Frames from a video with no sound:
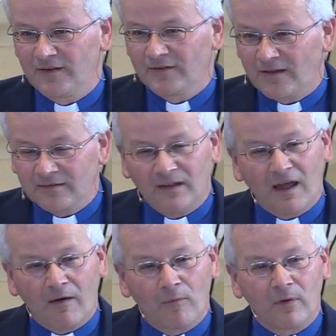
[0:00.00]
Doesn't
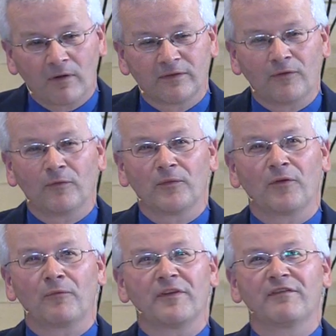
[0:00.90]
our world,
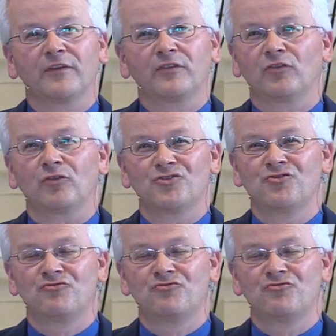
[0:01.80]
don't we feel so